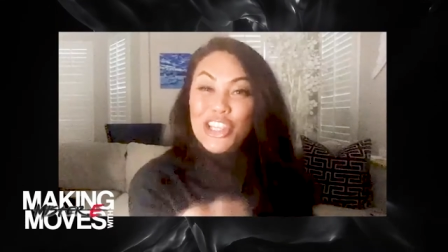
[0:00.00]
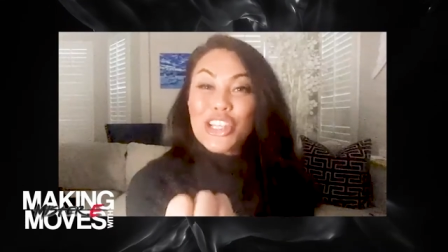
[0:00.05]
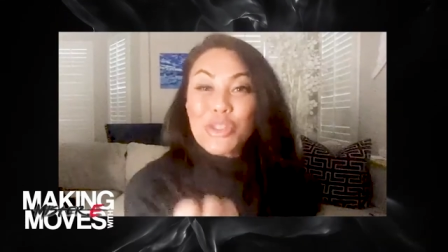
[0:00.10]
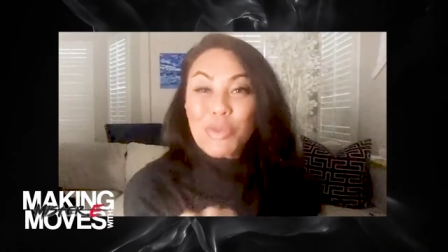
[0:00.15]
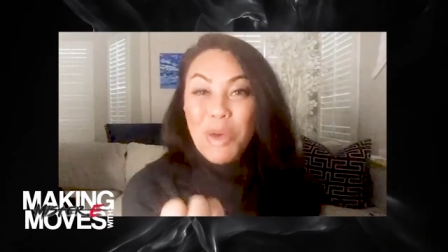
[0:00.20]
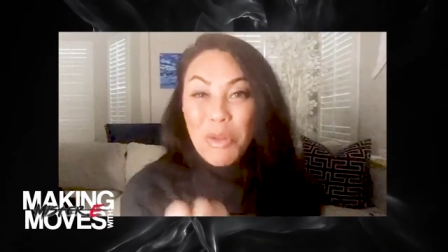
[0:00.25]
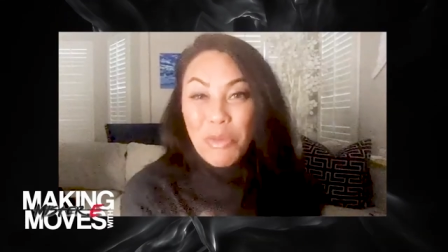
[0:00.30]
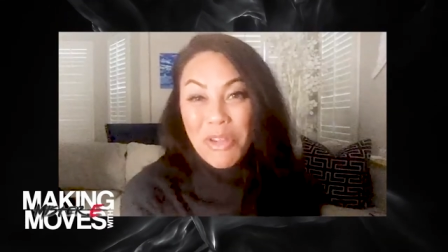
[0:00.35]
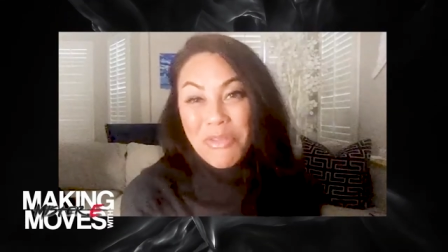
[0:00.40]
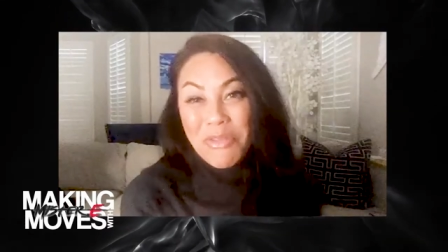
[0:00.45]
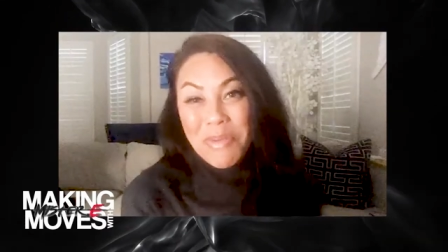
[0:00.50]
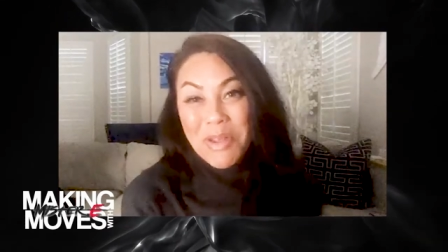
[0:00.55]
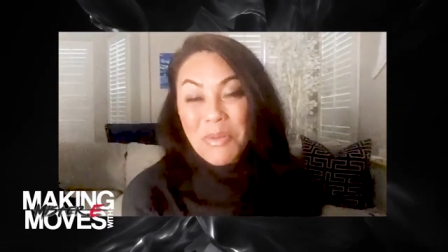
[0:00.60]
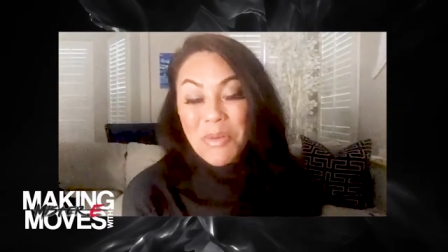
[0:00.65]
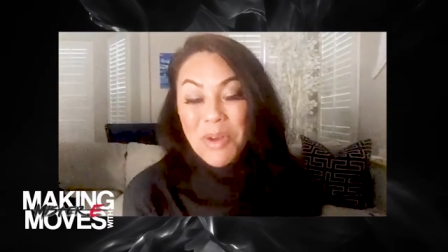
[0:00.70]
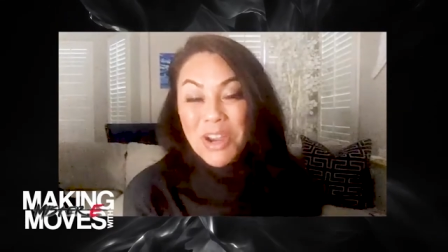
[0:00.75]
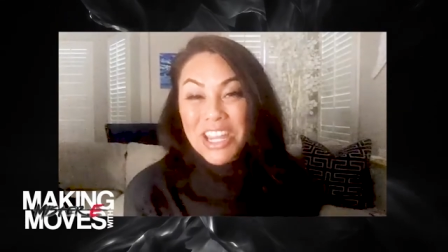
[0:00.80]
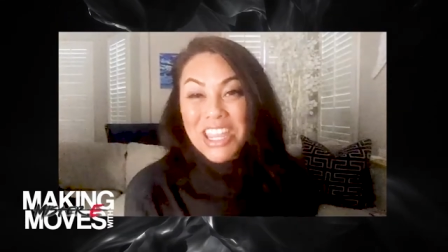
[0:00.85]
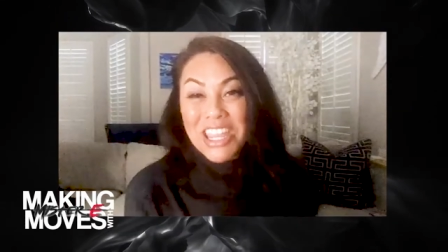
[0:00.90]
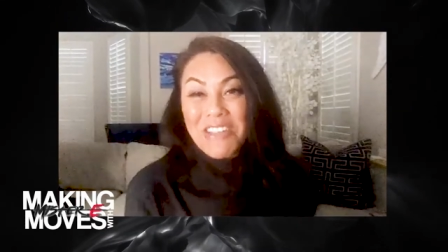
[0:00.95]
is what we've
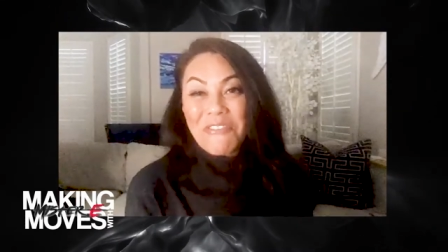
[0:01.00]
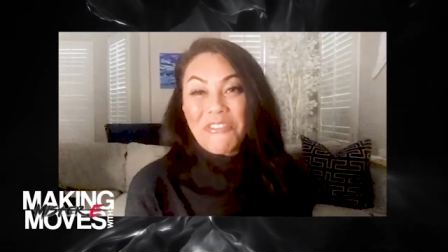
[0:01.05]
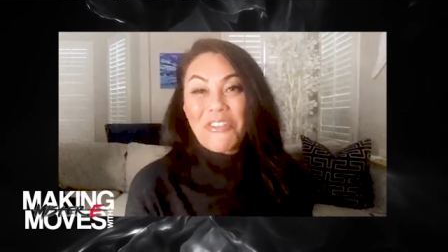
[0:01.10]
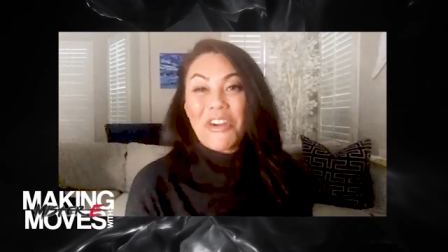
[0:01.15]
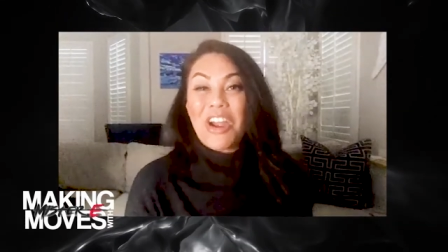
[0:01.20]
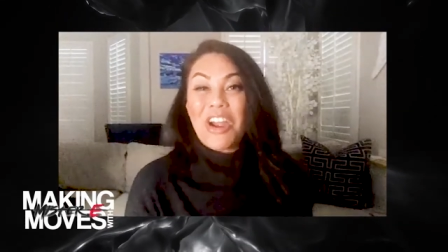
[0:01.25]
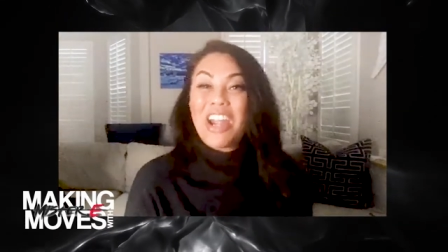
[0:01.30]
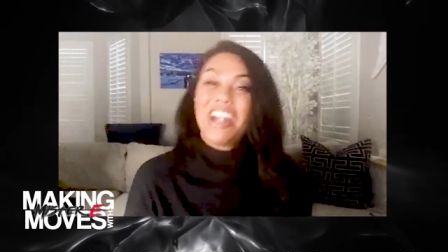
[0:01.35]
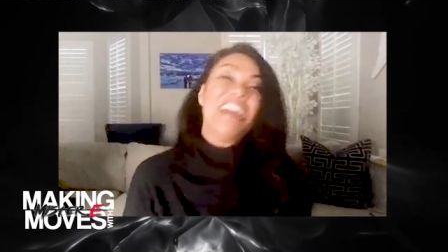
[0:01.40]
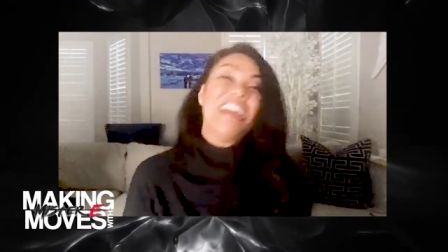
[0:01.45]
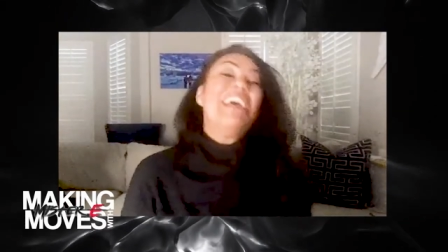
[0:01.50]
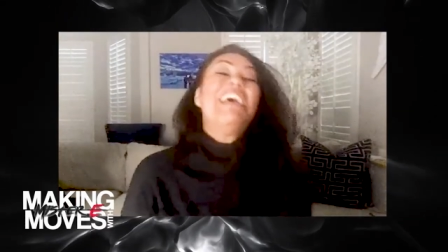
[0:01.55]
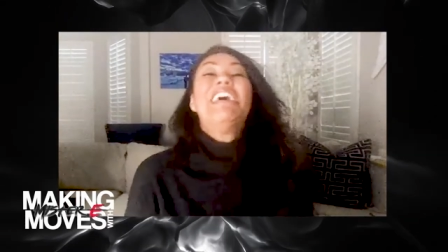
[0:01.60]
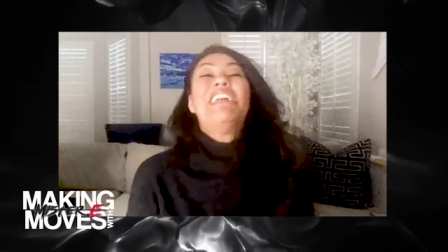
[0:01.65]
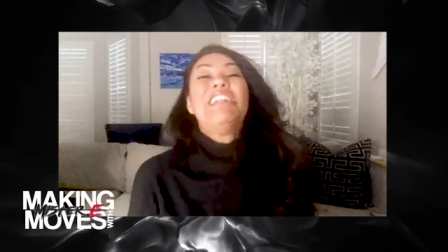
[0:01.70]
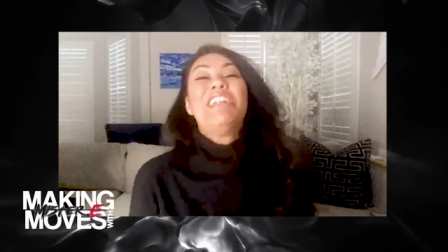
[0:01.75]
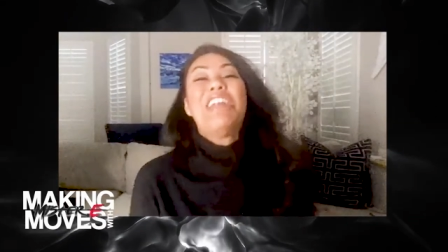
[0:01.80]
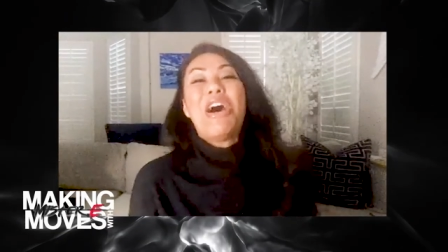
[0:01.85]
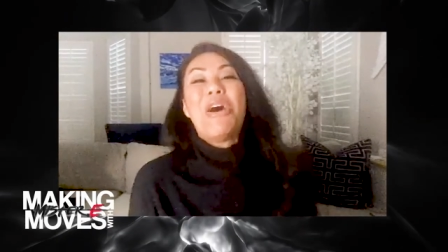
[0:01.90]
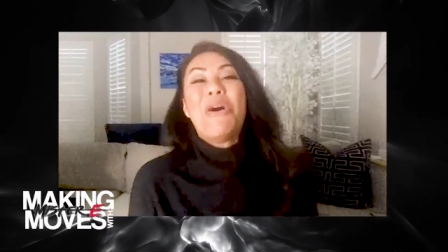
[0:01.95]
been working for
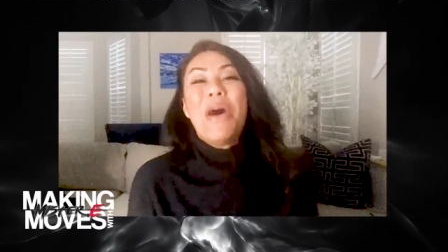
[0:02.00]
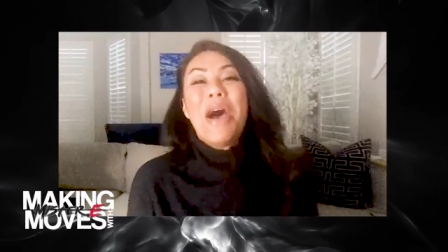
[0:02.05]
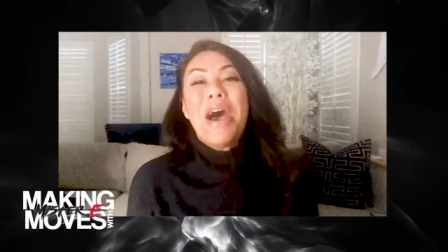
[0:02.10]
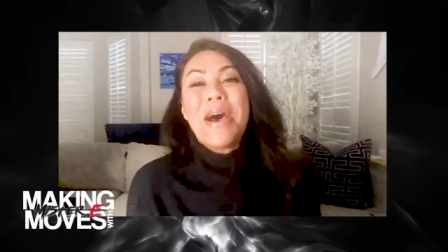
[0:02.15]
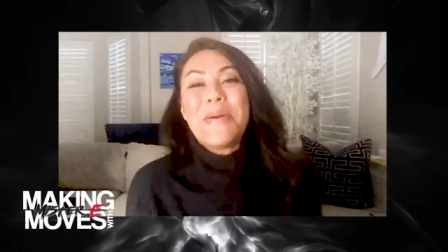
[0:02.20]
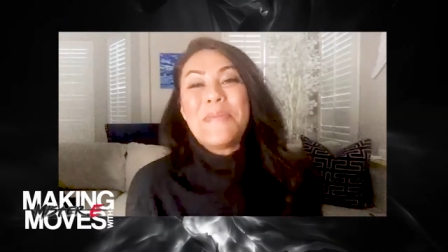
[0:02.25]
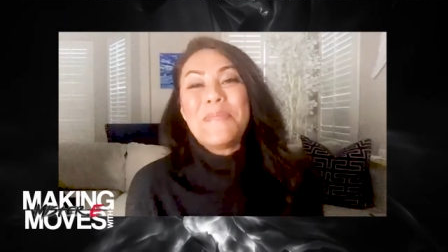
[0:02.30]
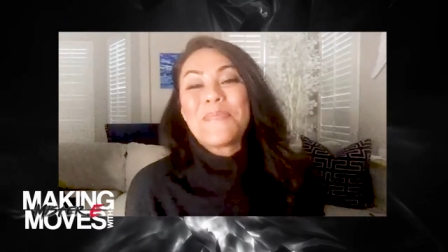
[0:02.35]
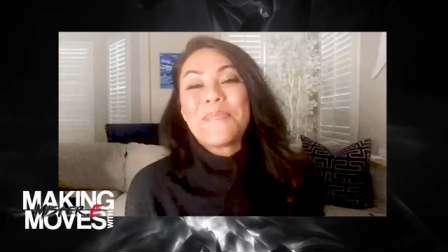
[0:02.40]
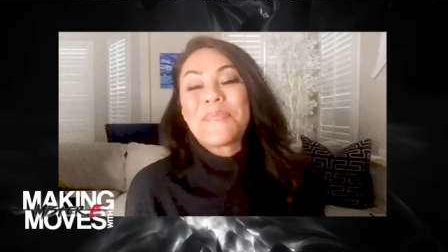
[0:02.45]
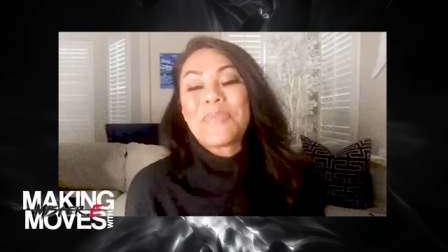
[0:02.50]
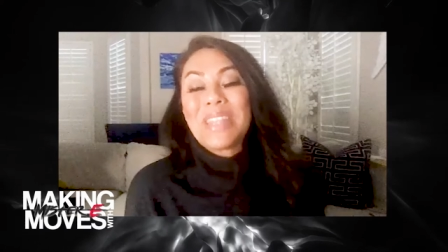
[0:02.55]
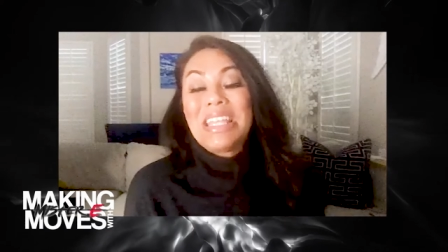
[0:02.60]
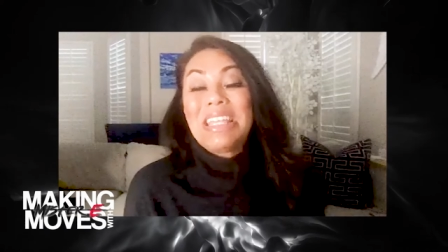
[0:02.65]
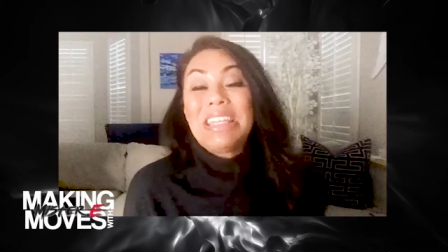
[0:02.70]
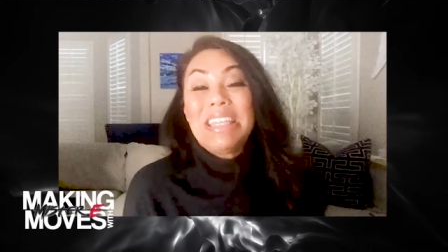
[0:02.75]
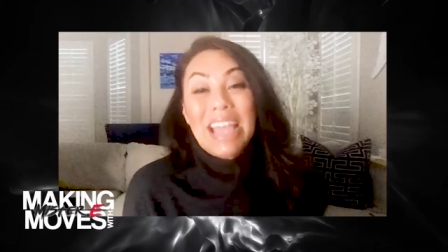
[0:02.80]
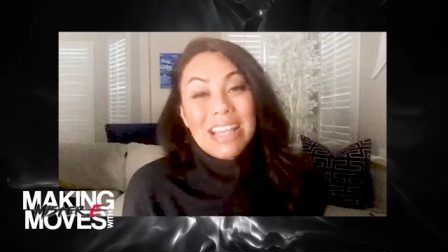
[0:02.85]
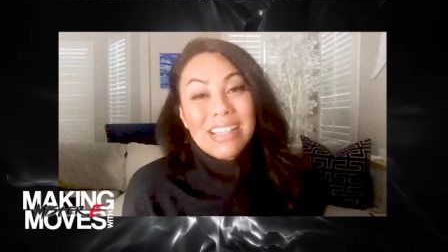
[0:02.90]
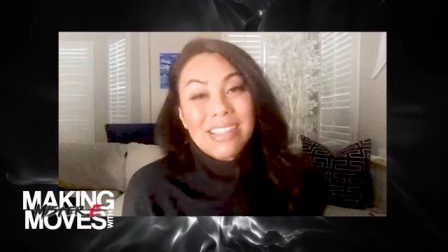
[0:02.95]
no um
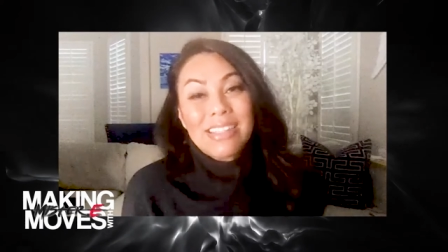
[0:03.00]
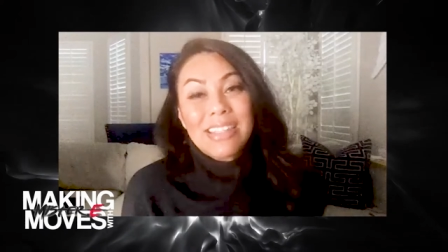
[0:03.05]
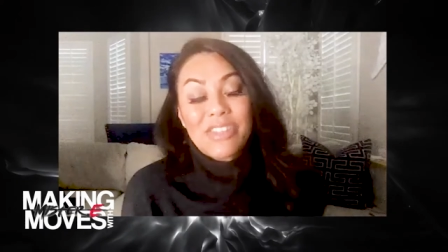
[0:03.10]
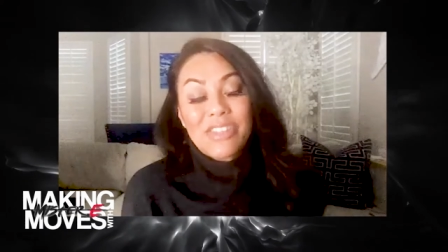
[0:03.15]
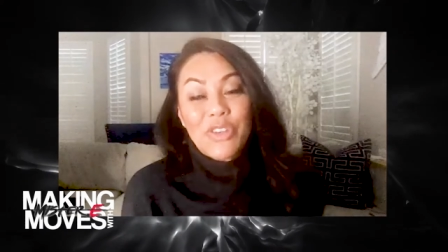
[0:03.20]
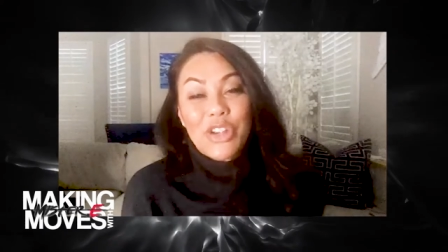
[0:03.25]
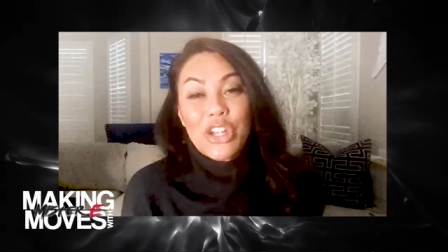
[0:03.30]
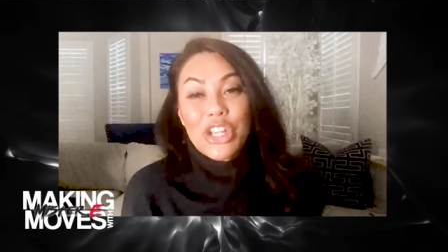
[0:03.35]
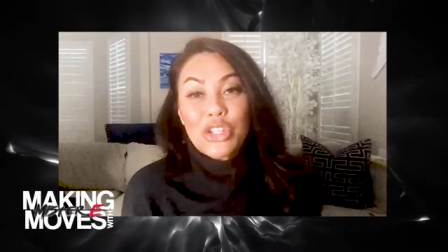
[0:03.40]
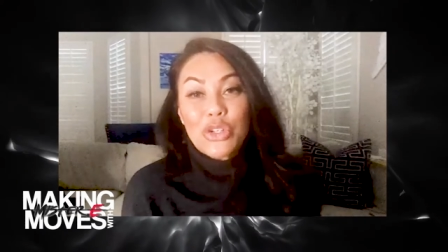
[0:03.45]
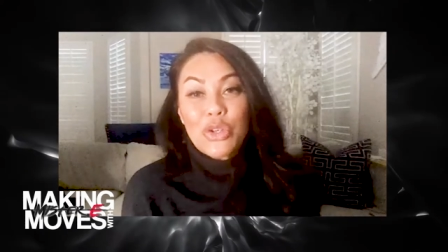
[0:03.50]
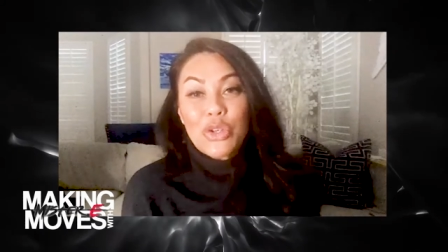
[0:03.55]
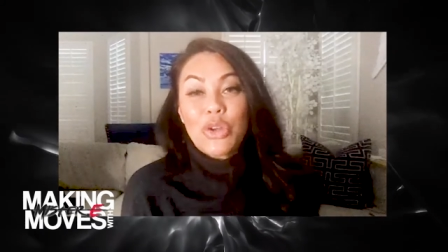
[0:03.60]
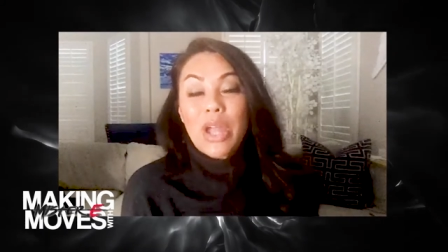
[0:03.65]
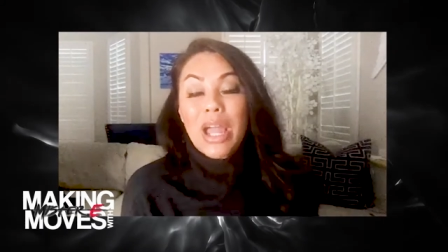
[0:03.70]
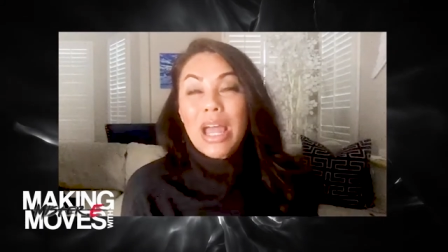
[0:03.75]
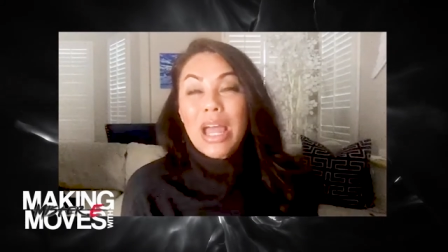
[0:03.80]
Yes, that's very true.